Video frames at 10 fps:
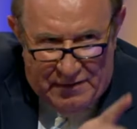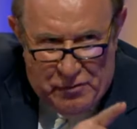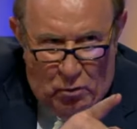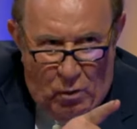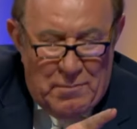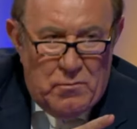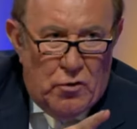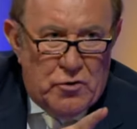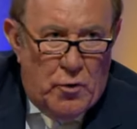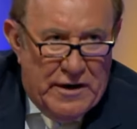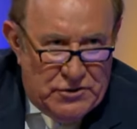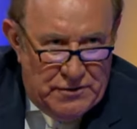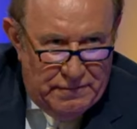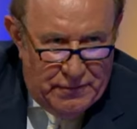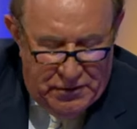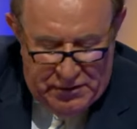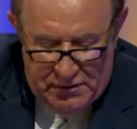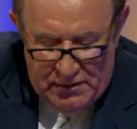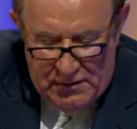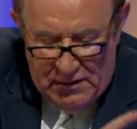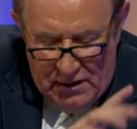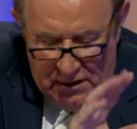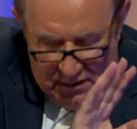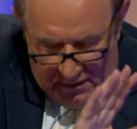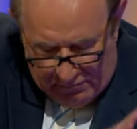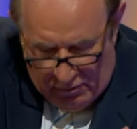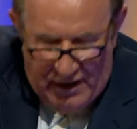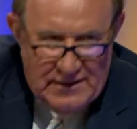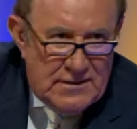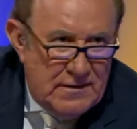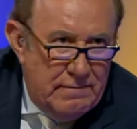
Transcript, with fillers: line, of this country to stand up and say we right. do not